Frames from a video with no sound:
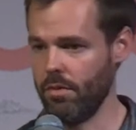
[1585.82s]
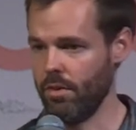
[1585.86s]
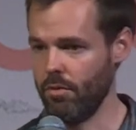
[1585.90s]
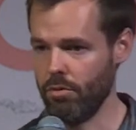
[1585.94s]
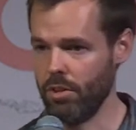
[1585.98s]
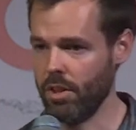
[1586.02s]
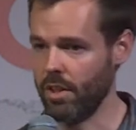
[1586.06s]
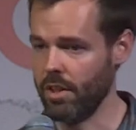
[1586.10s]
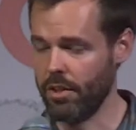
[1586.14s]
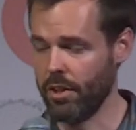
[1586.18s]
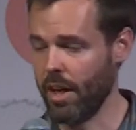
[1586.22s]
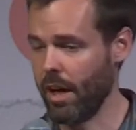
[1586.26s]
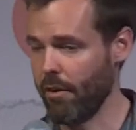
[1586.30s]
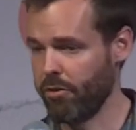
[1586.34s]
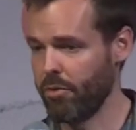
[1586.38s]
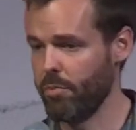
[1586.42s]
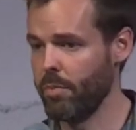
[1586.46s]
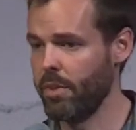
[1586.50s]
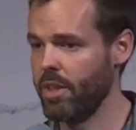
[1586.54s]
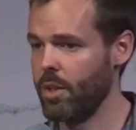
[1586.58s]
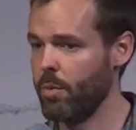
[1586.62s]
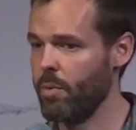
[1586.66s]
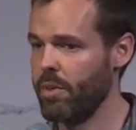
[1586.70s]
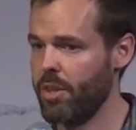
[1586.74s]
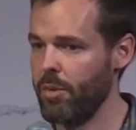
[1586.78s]
really, you're not
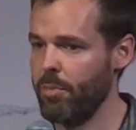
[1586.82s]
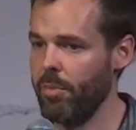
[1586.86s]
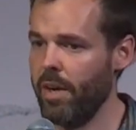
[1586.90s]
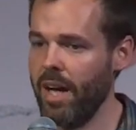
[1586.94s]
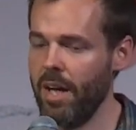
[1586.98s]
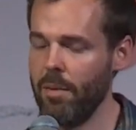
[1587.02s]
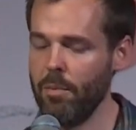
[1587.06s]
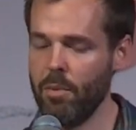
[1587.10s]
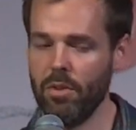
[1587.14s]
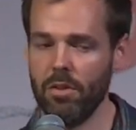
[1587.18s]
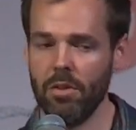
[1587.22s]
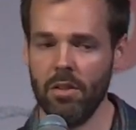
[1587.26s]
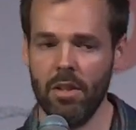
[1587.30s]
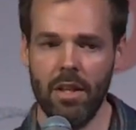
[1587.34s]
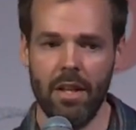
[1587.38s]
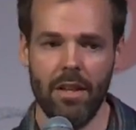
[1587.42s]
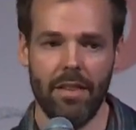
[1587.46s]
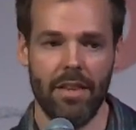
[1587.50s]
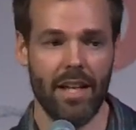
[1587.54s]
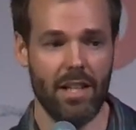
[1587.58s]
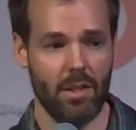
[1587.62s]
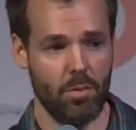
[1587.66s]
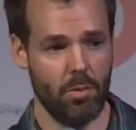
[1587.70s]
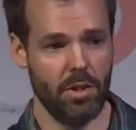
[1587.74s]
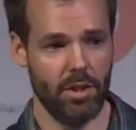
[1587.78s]
familiar with the Bible,
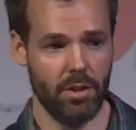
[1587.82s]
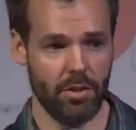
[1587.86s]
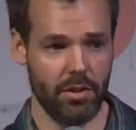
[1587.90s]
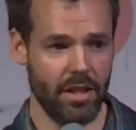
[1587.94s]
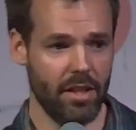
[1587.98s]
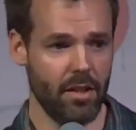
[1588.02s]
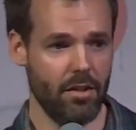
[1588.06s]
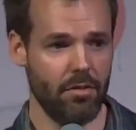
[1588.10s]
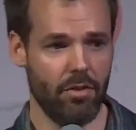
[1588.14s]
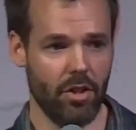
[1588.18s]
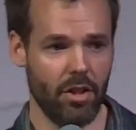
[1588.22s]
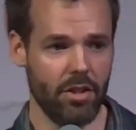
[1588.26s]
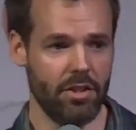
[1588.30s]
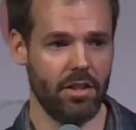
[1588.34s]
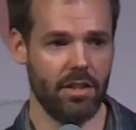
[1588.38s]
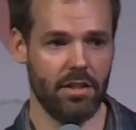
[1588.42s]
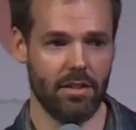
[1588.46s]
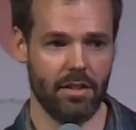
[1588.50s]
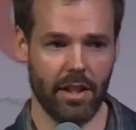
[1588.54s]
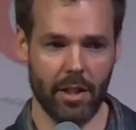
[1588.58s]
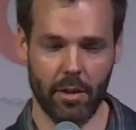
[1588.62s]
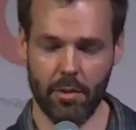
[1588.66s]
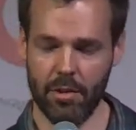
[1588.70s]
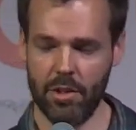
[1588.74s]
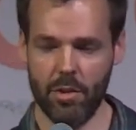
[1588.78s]
that's where you'll hear verses
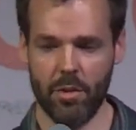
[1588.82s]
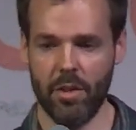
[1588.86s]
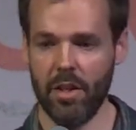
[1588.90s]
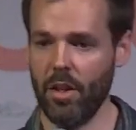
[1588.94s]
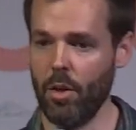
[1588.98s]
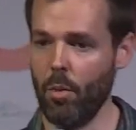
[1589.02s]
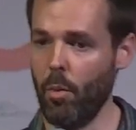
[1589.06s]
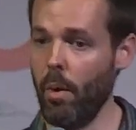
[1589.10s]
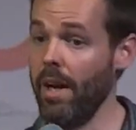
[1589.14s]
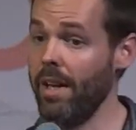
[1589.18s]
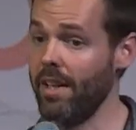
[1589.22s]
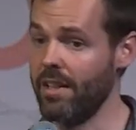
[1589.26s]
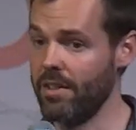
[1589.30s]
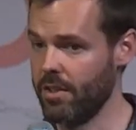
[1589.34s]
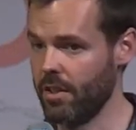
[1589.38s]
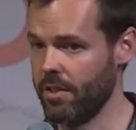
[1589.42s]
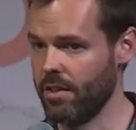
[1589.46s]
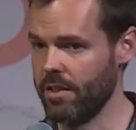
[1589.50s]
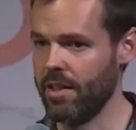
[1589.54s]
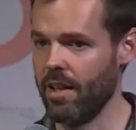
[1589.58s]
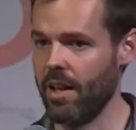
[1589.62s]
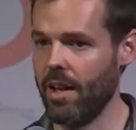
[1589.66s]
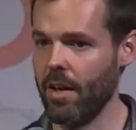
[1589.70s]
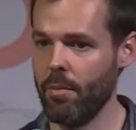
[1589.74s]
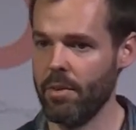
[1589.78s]
like what you hear at weddings all the
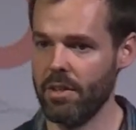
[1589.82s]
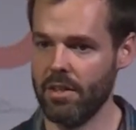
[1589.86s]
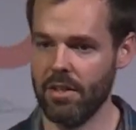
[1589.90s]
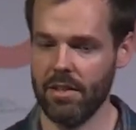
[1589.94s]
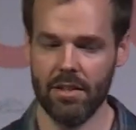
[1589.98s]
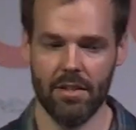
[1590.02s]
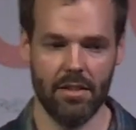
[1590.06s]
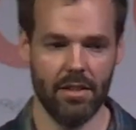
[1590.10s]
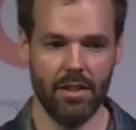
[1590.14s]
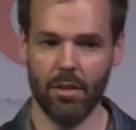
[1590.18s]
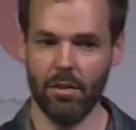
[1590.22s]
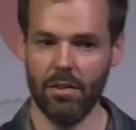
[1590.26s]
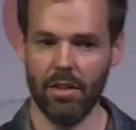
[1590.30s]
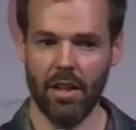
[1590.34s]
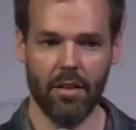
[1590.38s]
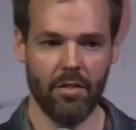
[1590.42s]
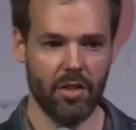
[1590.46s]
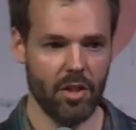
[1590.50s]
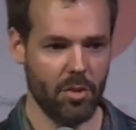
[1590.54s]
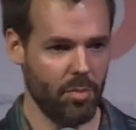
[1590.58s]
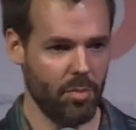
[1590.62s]
time, which is, you know, love is